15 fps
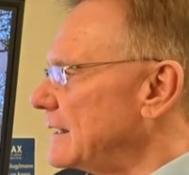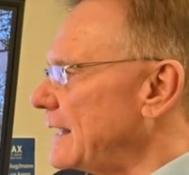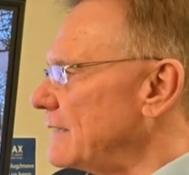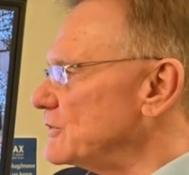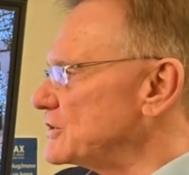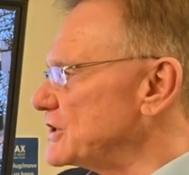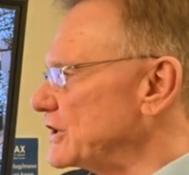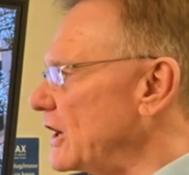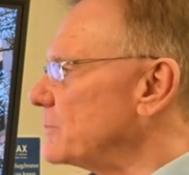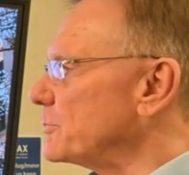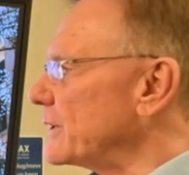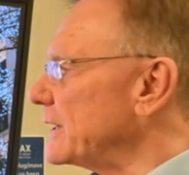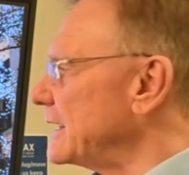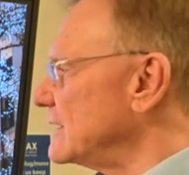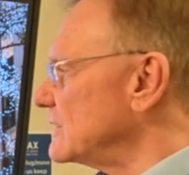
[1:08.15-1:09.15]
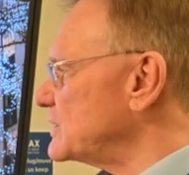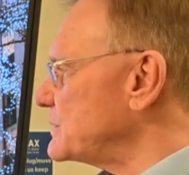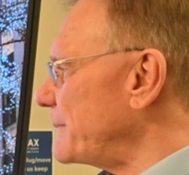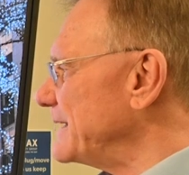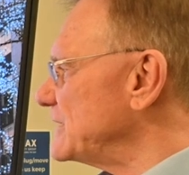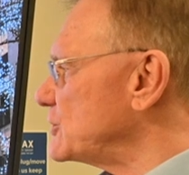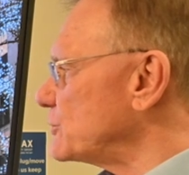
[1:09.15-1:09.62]
gave us an operating
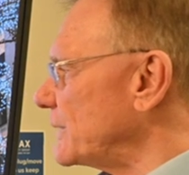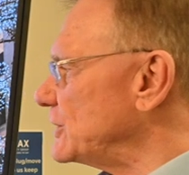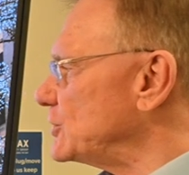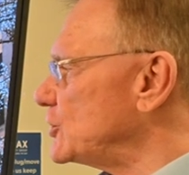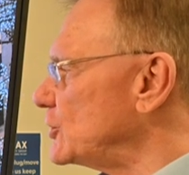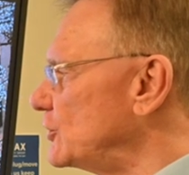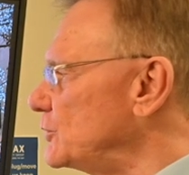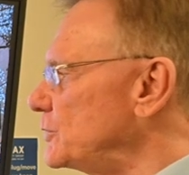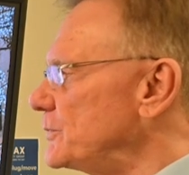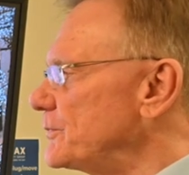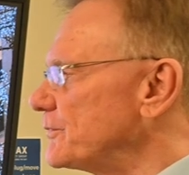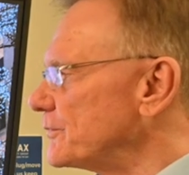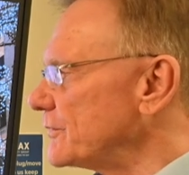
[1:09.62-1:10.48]
expense ratio